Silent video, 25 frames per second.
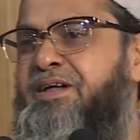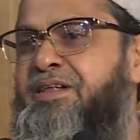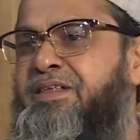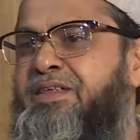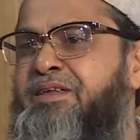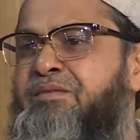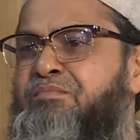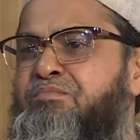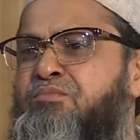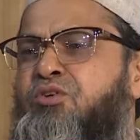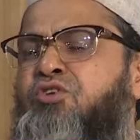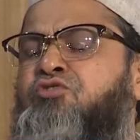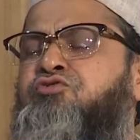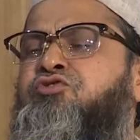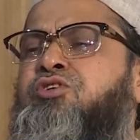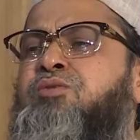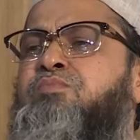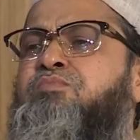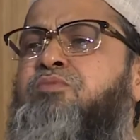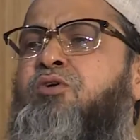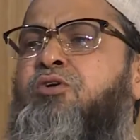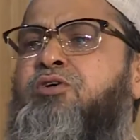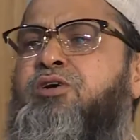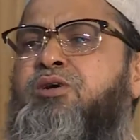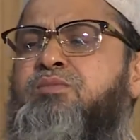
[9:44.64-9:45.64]
the most
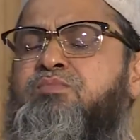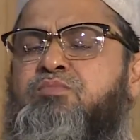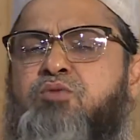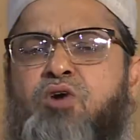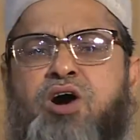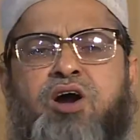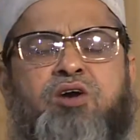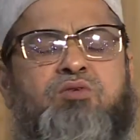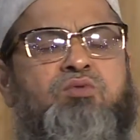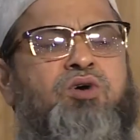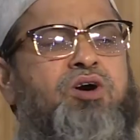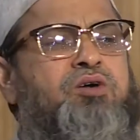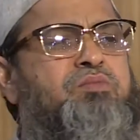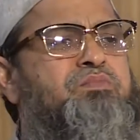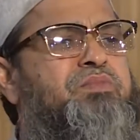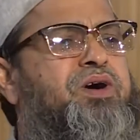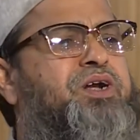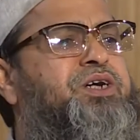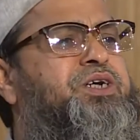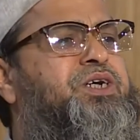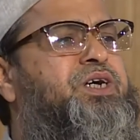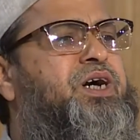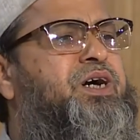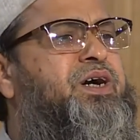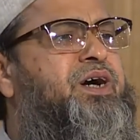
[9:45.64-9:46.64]
important point, what
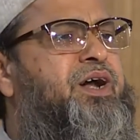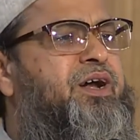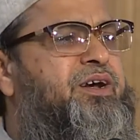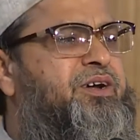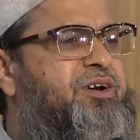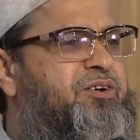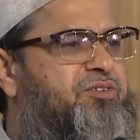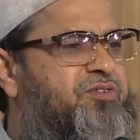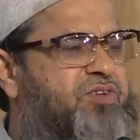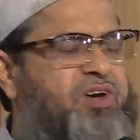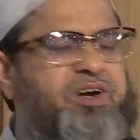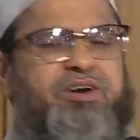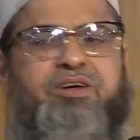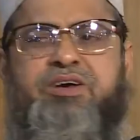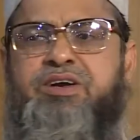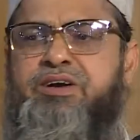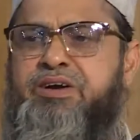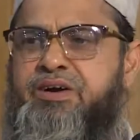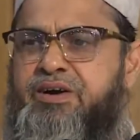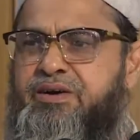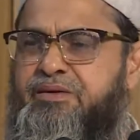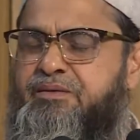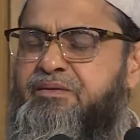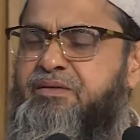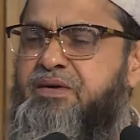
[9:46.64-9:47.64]
Mani Shankar said
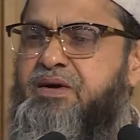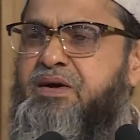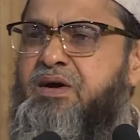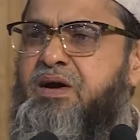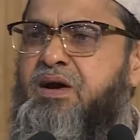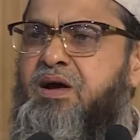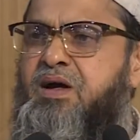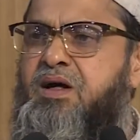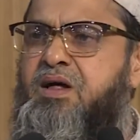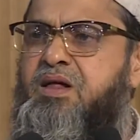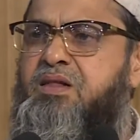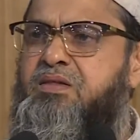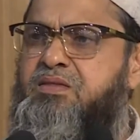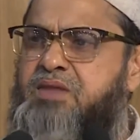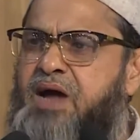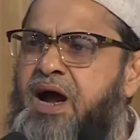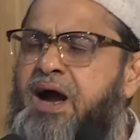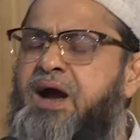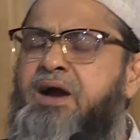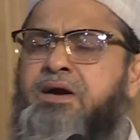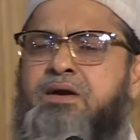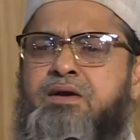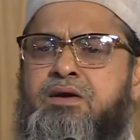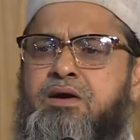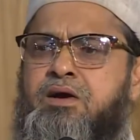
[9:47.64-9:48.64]
here,
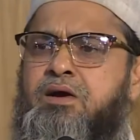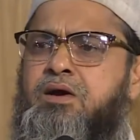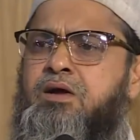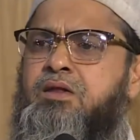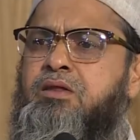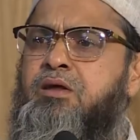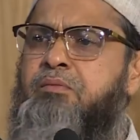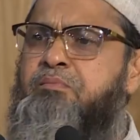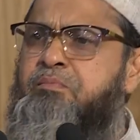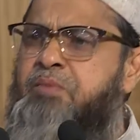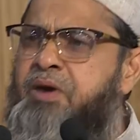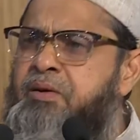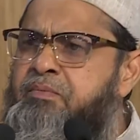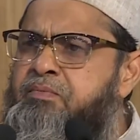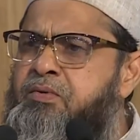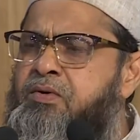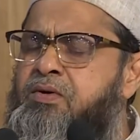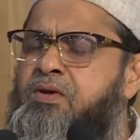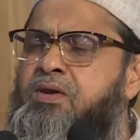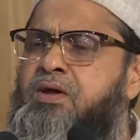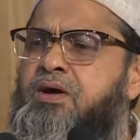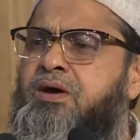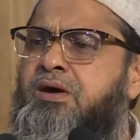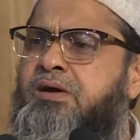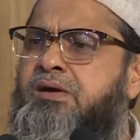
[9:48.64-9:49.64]
that the
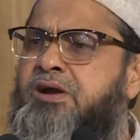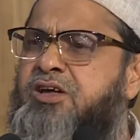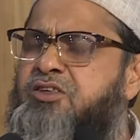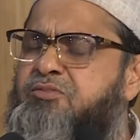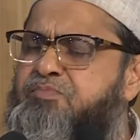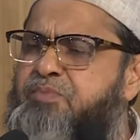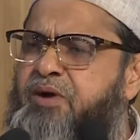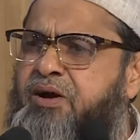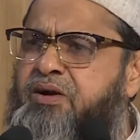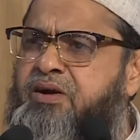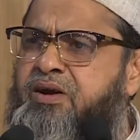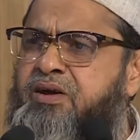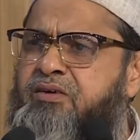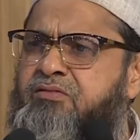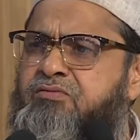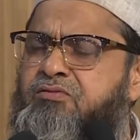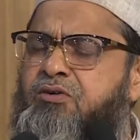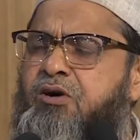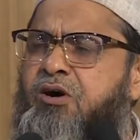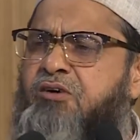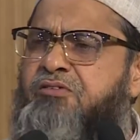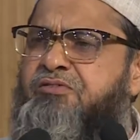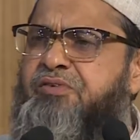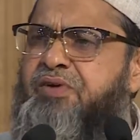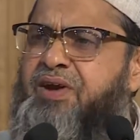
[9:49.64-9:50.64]
people, irrespective
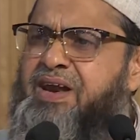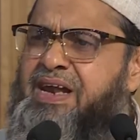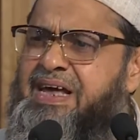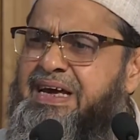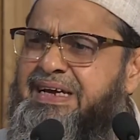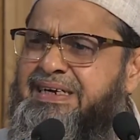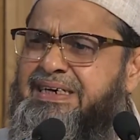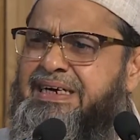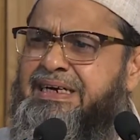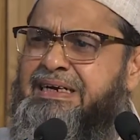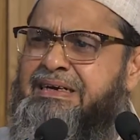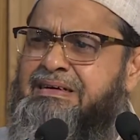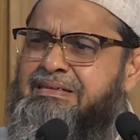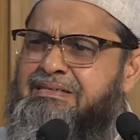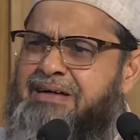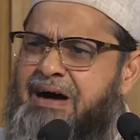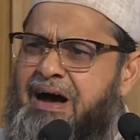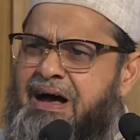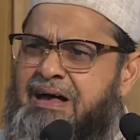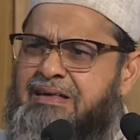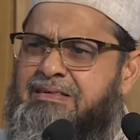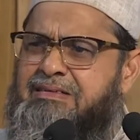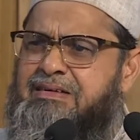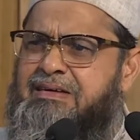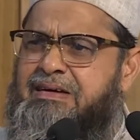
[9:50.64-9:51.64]
of religion,
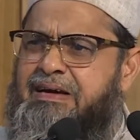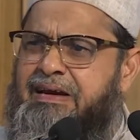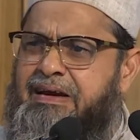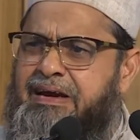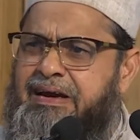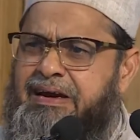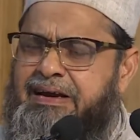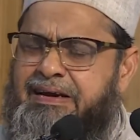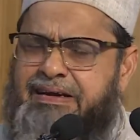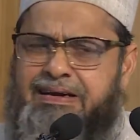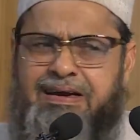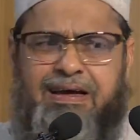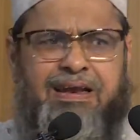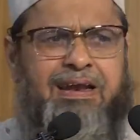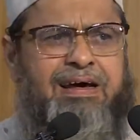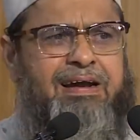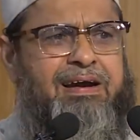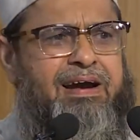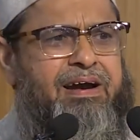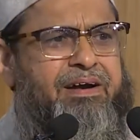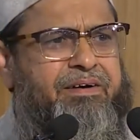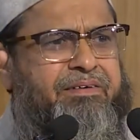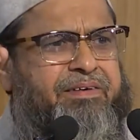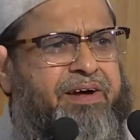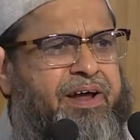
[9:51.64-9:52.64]
caste, creed, color,
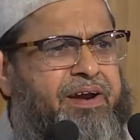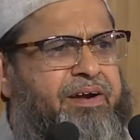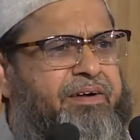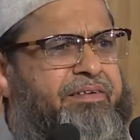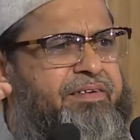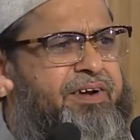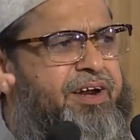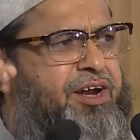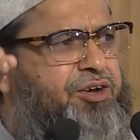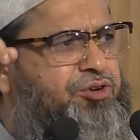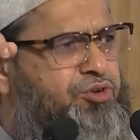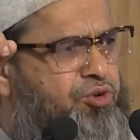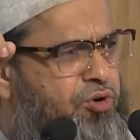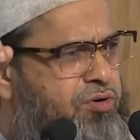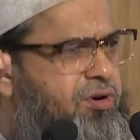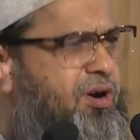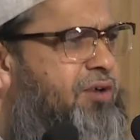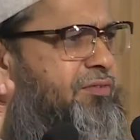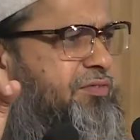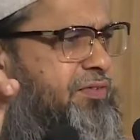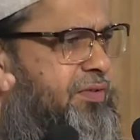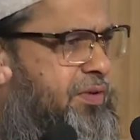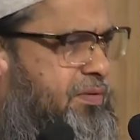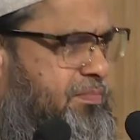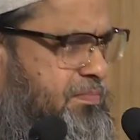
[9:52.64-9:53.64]
and territory and
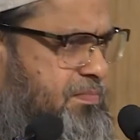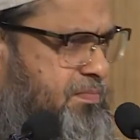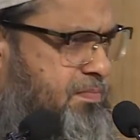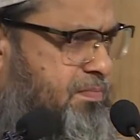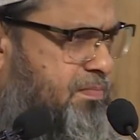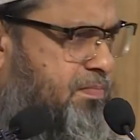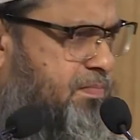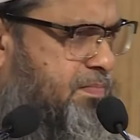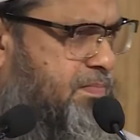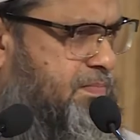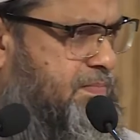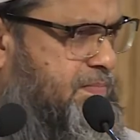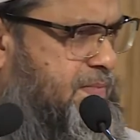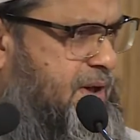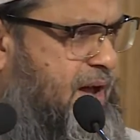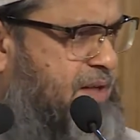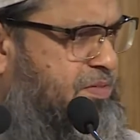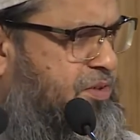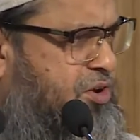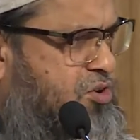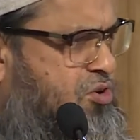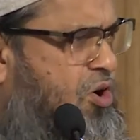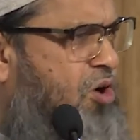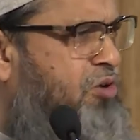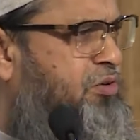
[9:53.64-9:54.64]
geography, and
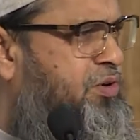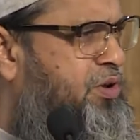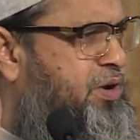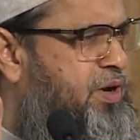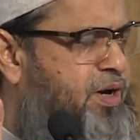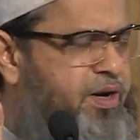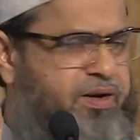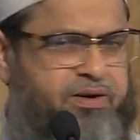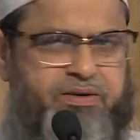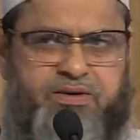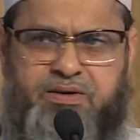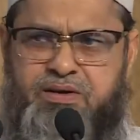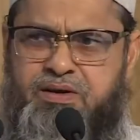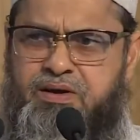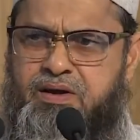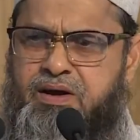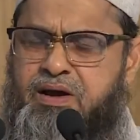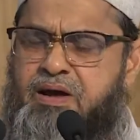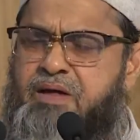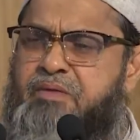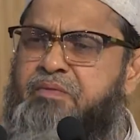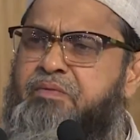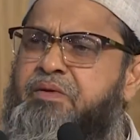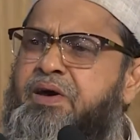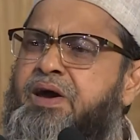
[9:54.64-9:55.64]
the continent,
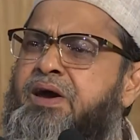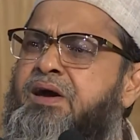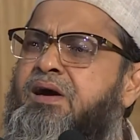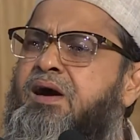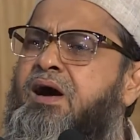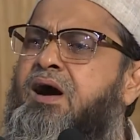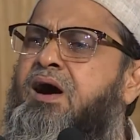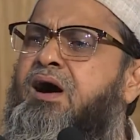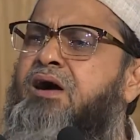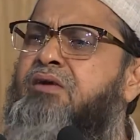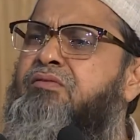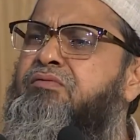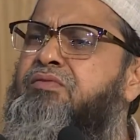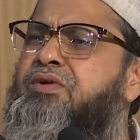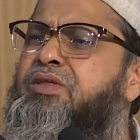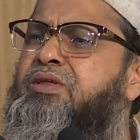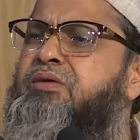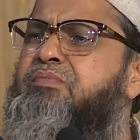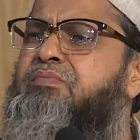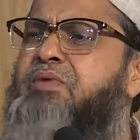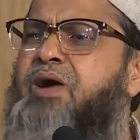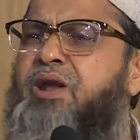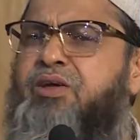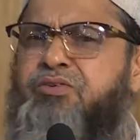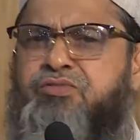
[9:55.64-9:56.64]
they are with the
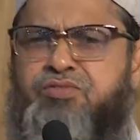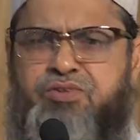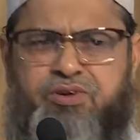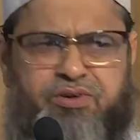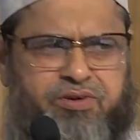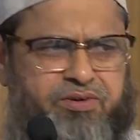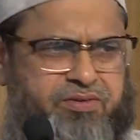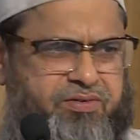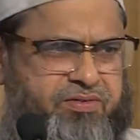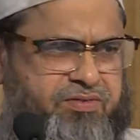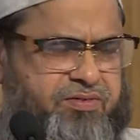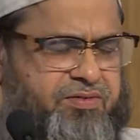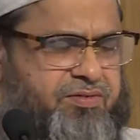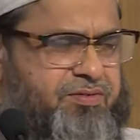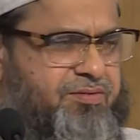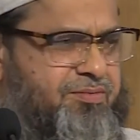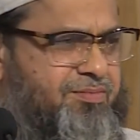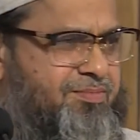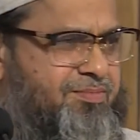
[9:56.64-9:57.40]
Palestinians.